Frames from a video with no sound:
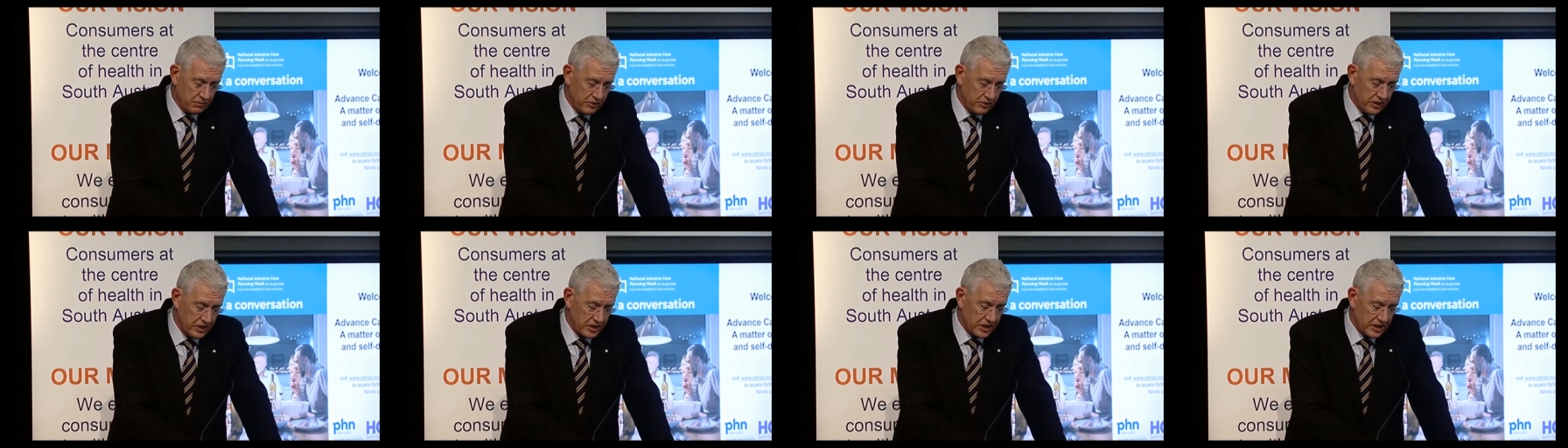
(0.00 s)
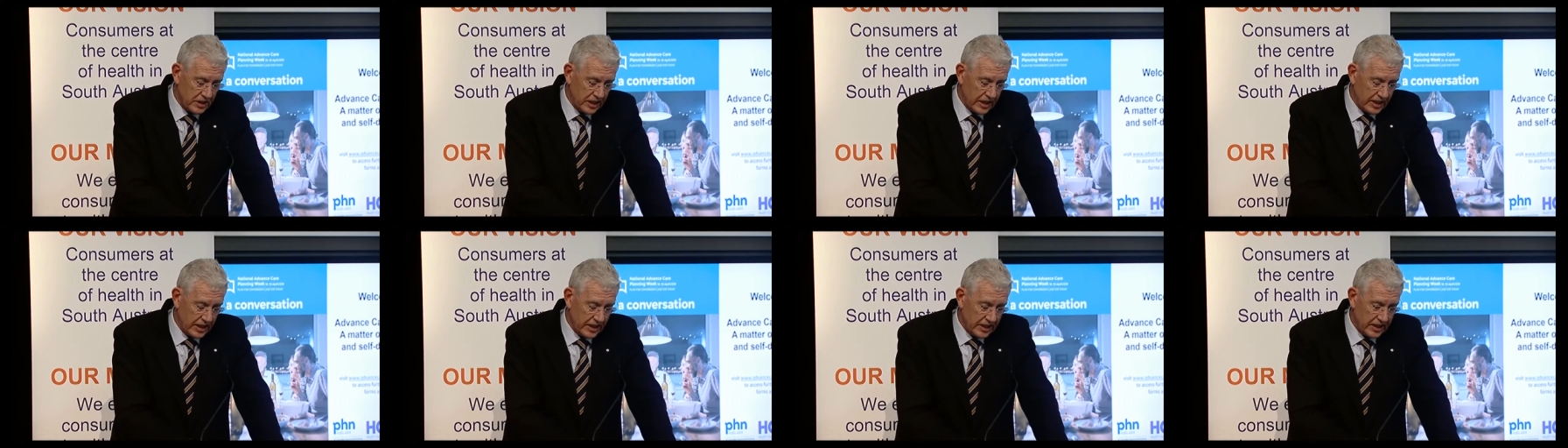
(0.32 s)
This
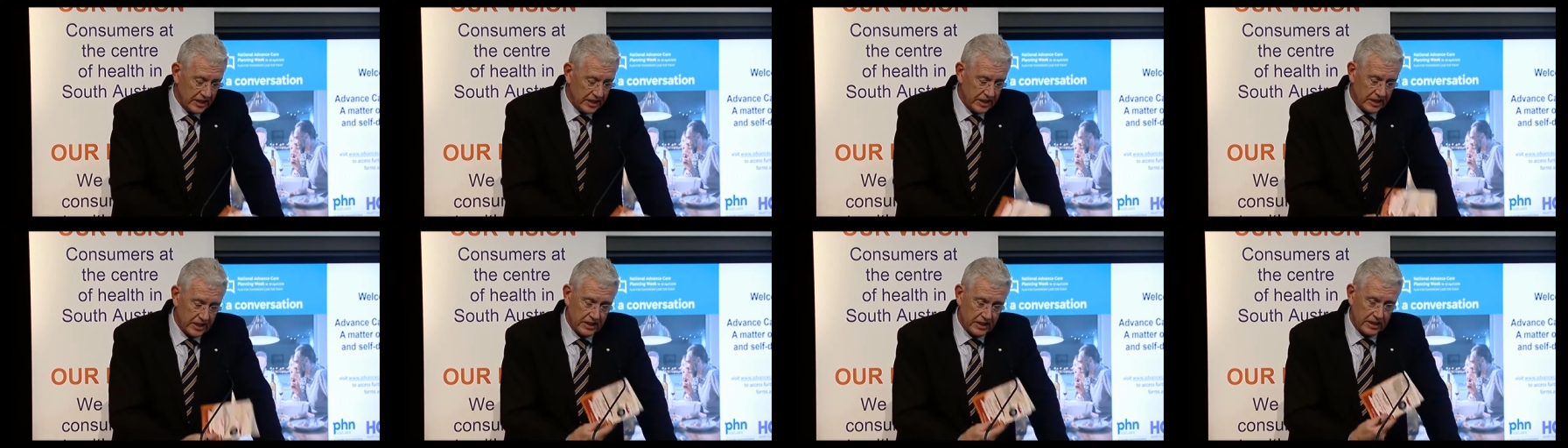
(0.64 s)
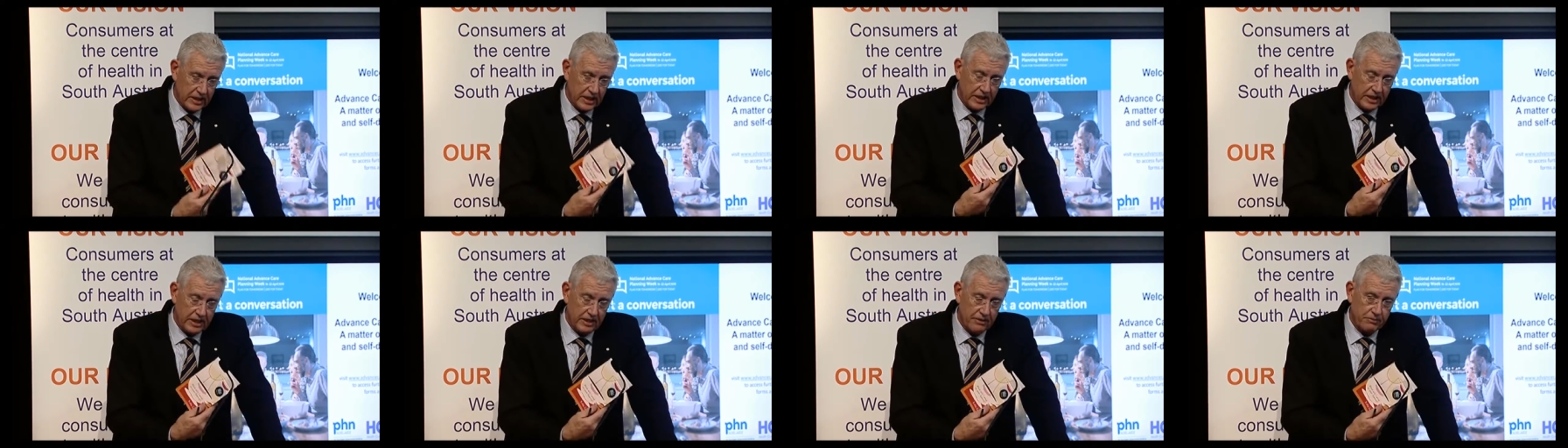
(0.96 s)
lady,
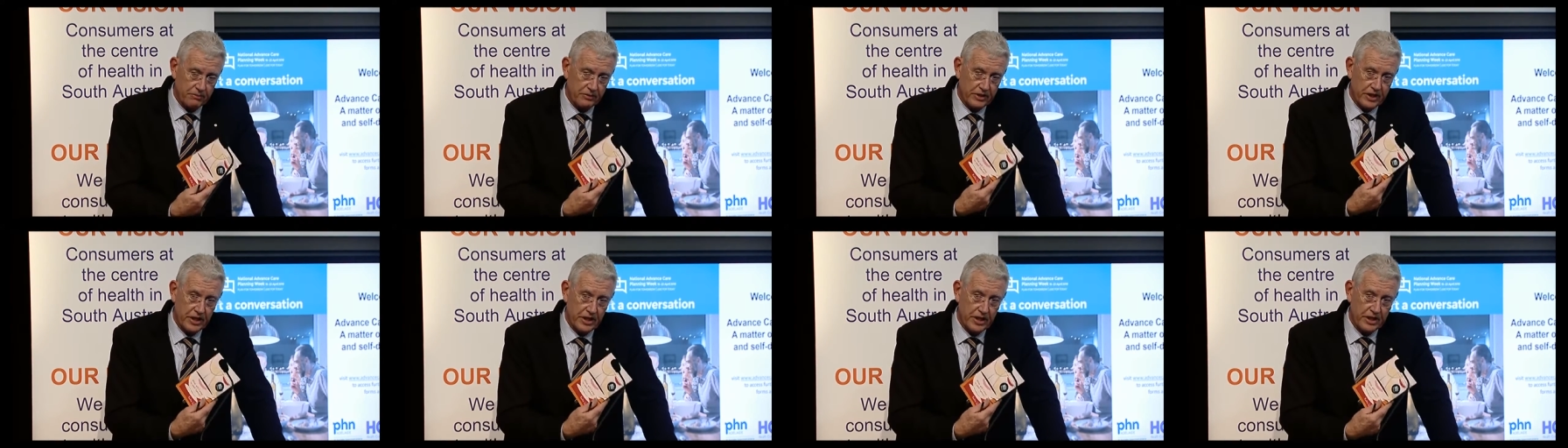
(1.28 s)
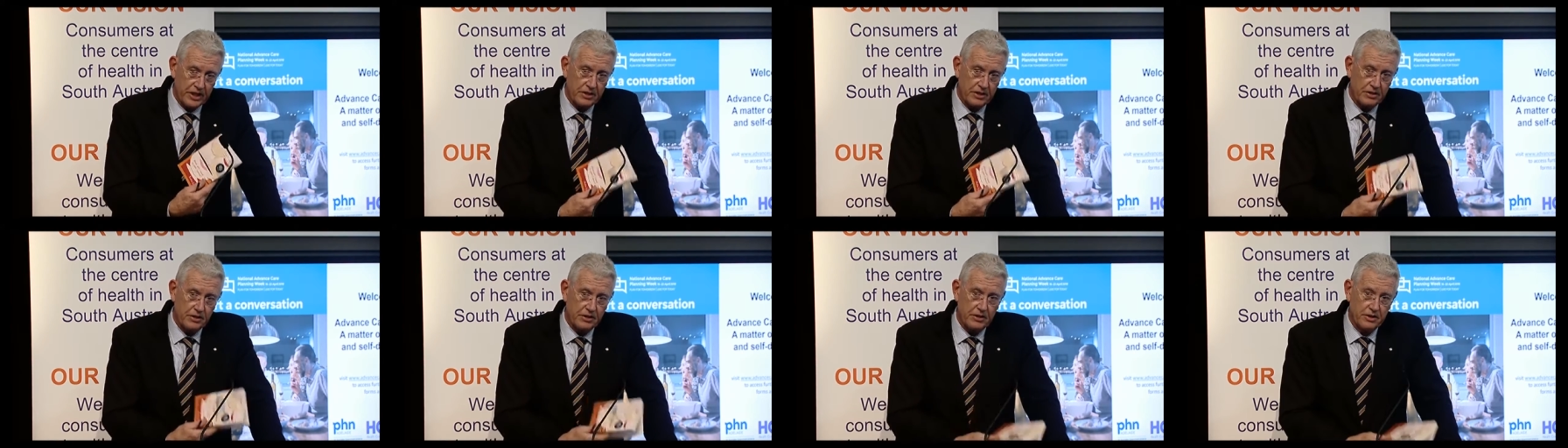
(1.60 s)
um, Kelly
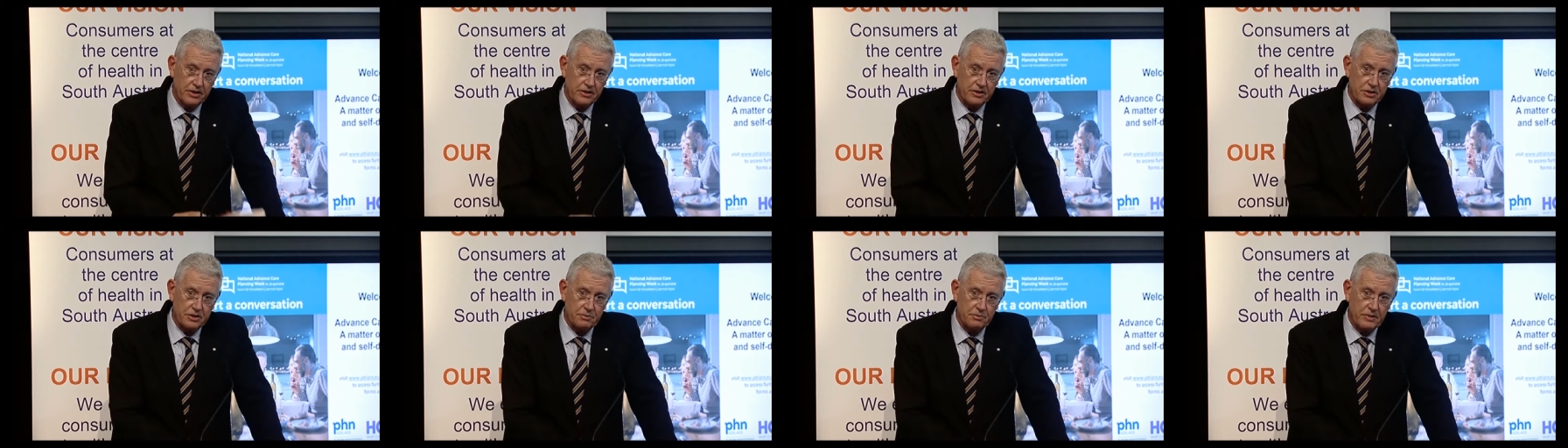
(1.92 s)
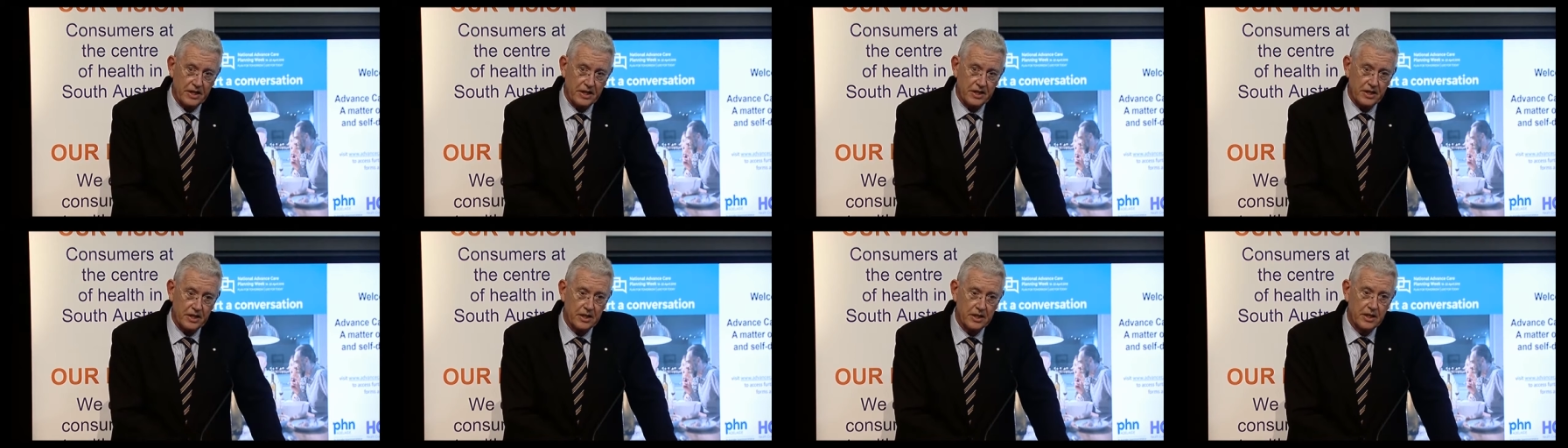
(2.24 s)
Curtin's
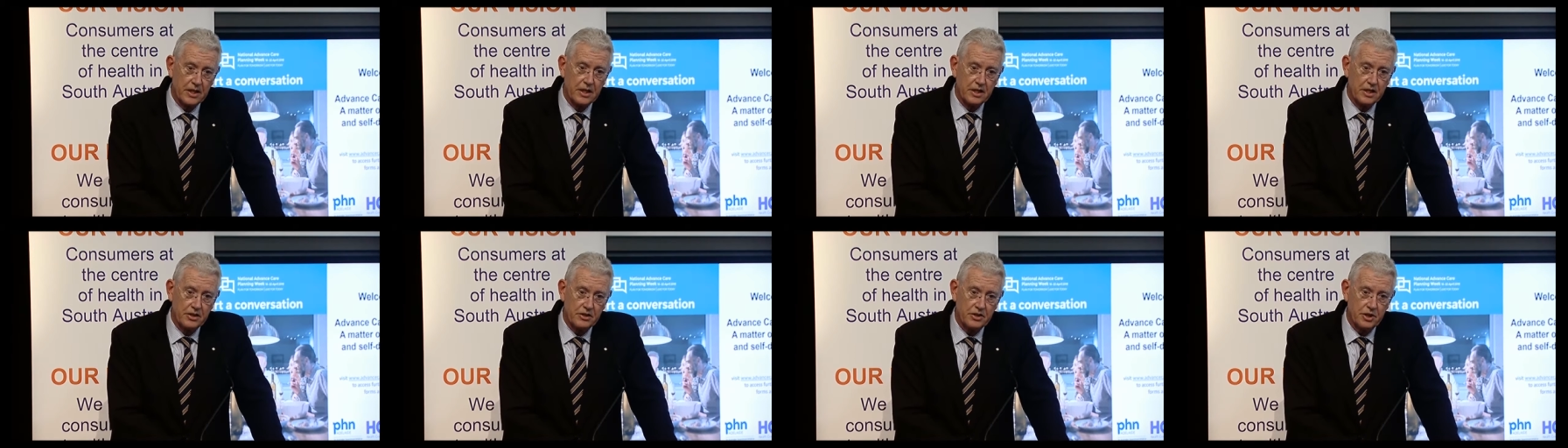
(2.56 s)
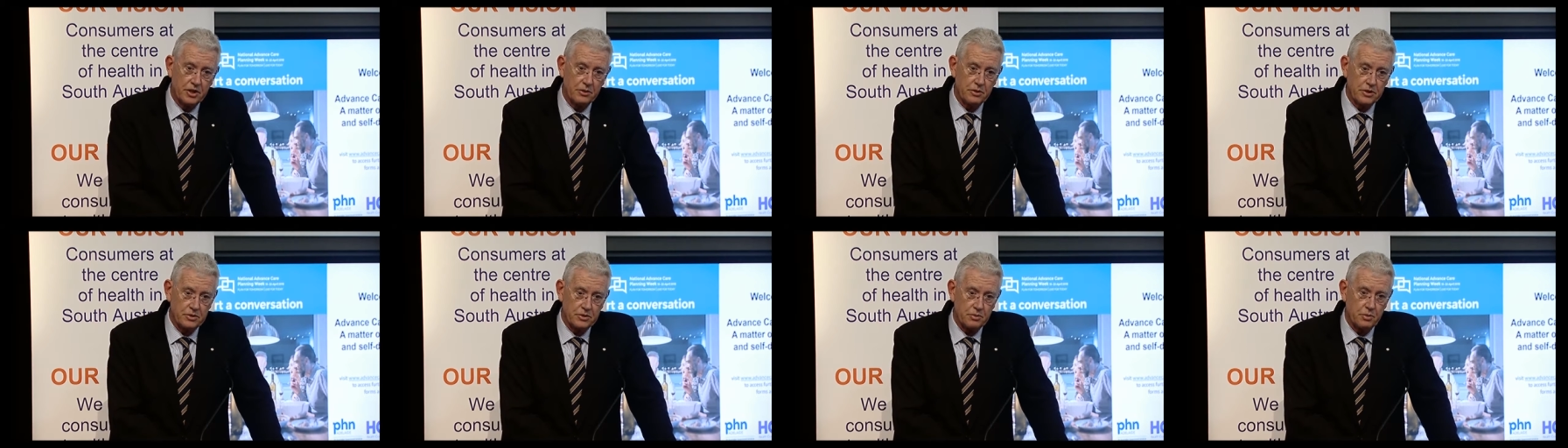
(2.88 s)
mother,
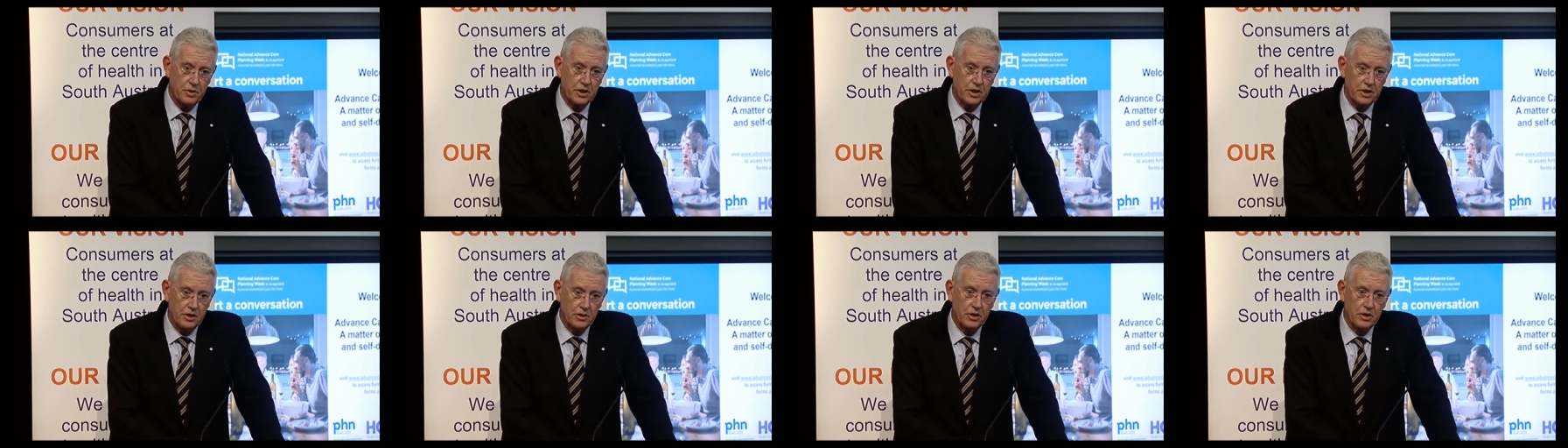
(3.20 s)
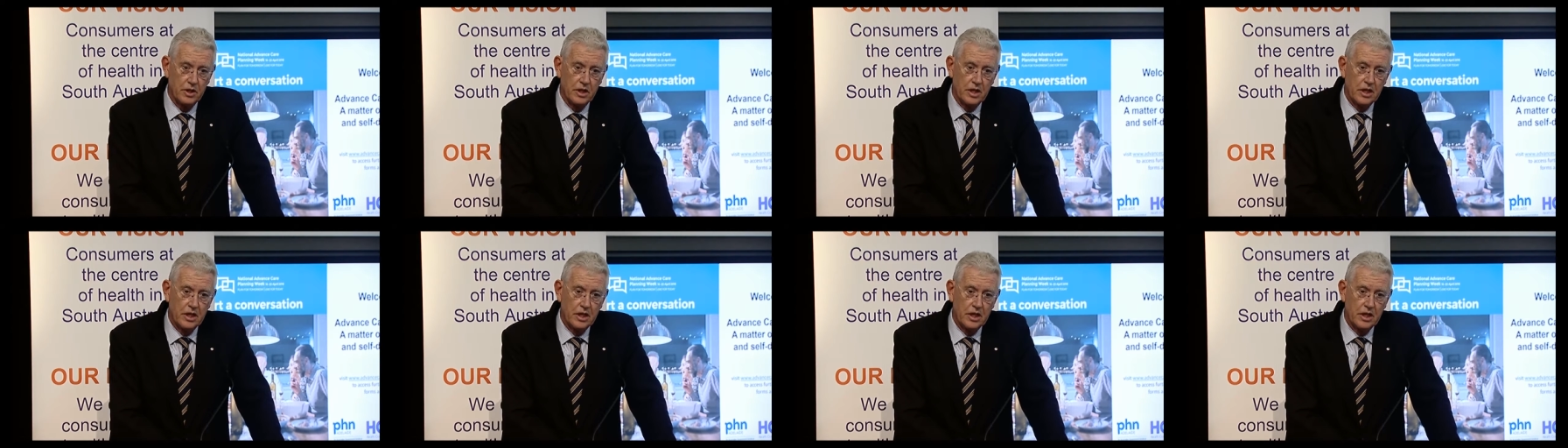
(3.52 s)
knew as well